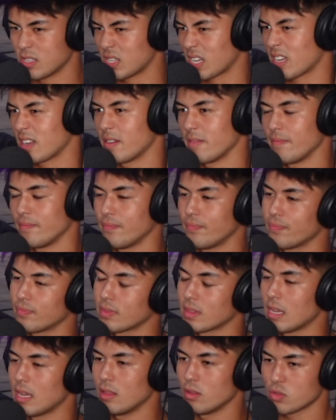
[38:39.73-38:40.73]
It's like
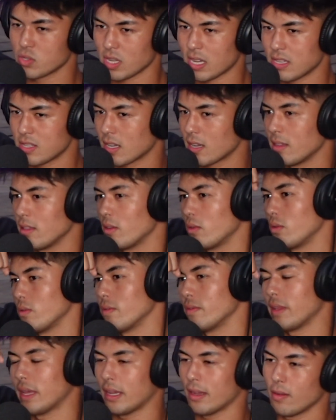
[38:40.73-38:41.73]
it's like a
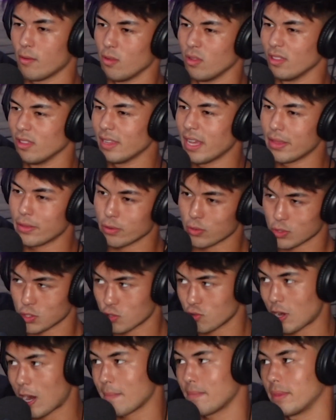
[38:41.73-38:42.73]
little like leather
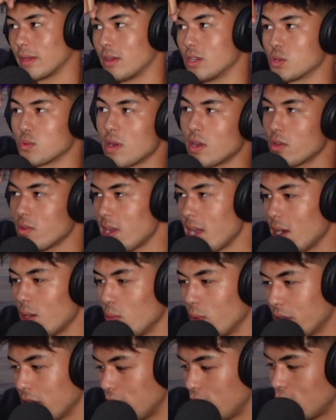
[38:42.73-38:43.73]
strap that goes around your
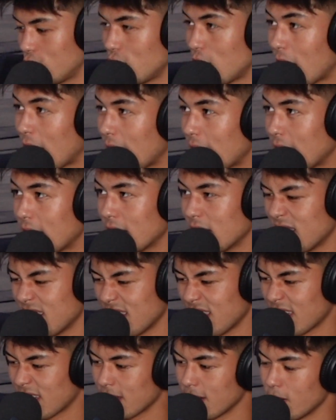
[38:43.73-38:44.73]
head with a chain
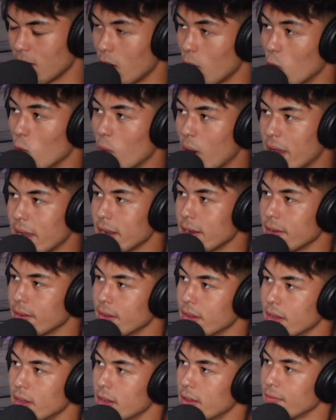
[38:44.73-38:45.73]
and like a weight,
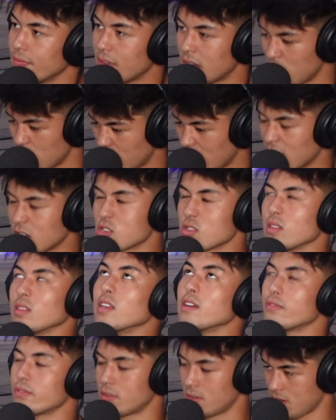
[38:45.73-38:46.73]
and you kind of just
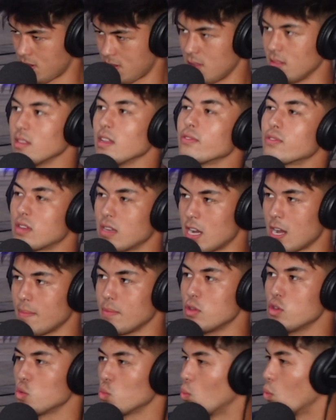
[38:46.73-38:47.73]
lift it
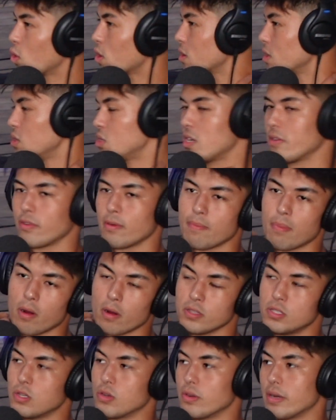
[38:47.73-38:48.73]
up, and you just work these different
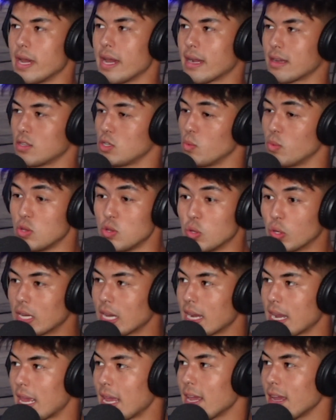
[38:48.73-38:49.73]
parts of your neck. So when you
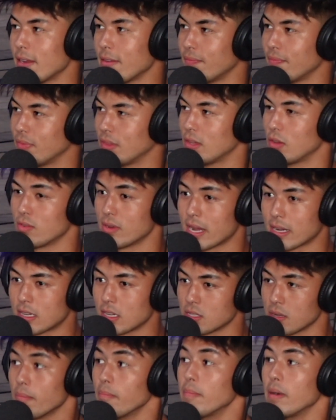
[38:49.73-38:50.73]
get hit, your neck
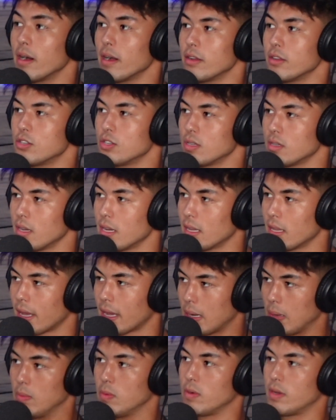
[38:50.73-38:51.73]
doesn't budge. It
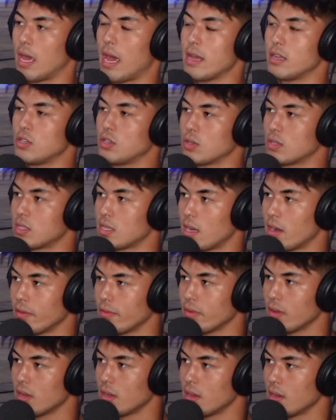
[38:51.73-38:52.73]
like will catch
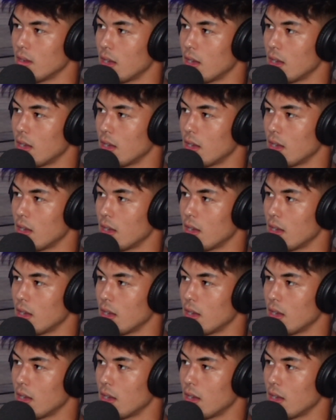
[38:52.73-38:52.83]
itself.